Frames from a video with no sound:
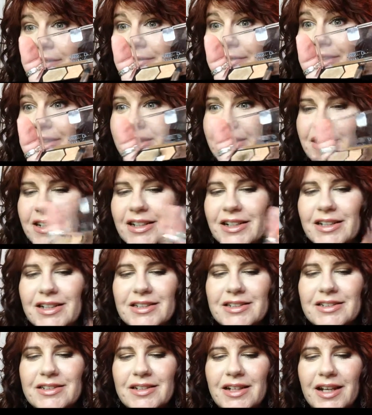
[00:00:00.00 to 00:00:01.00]
right
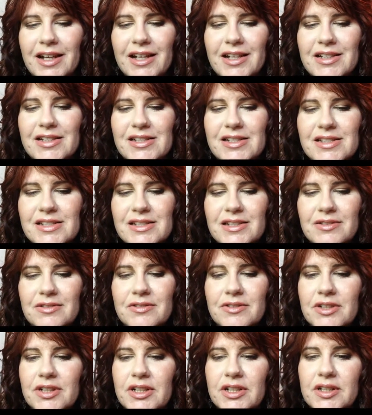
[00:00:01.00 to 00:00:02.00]
there and
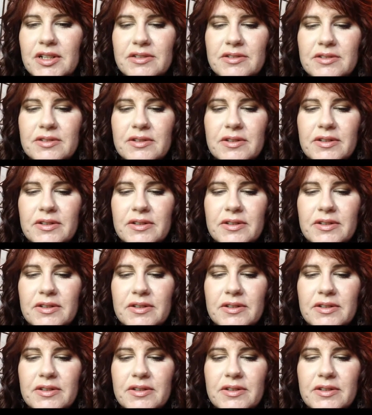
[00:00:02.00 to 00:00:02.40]
we're going to